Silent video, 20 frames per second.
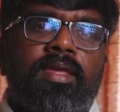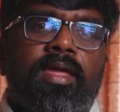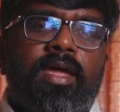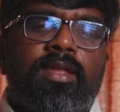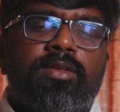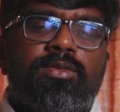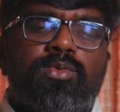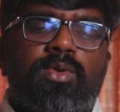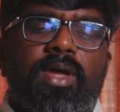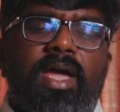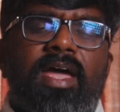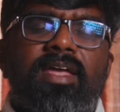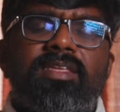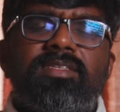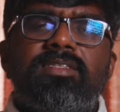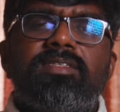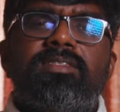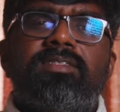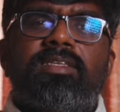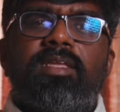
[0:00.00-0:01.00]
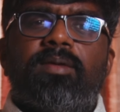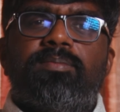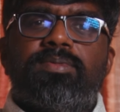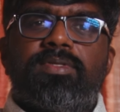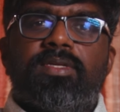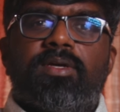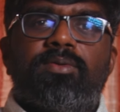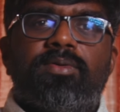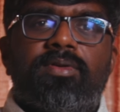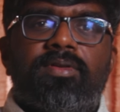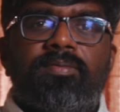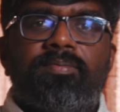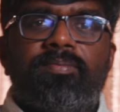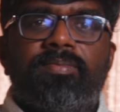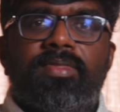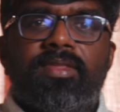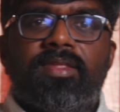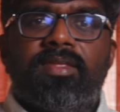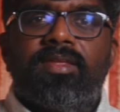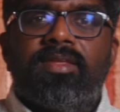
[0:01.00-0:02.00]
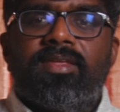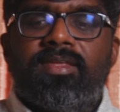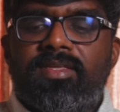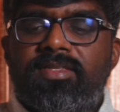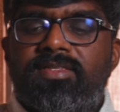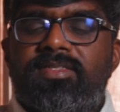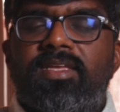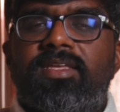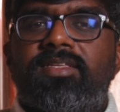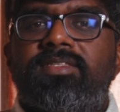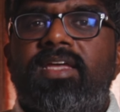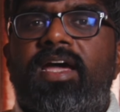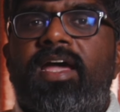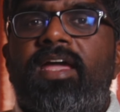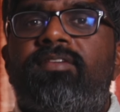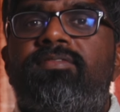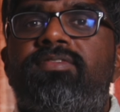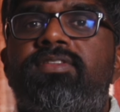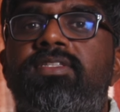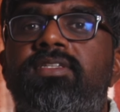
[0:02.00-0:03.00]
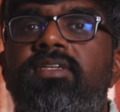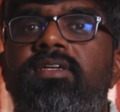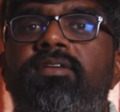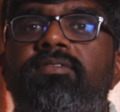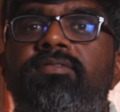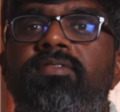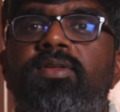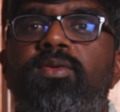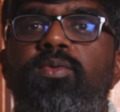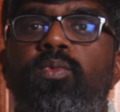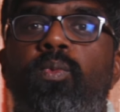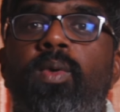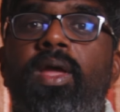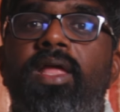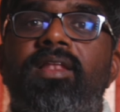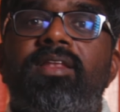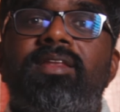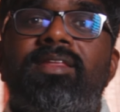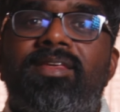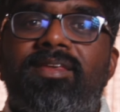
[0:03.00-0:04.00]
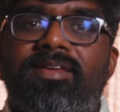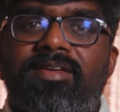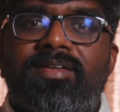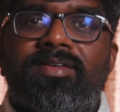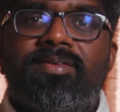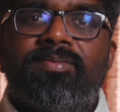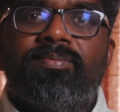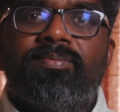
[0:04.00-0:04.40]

And so as he steps out, he says, I have served well here.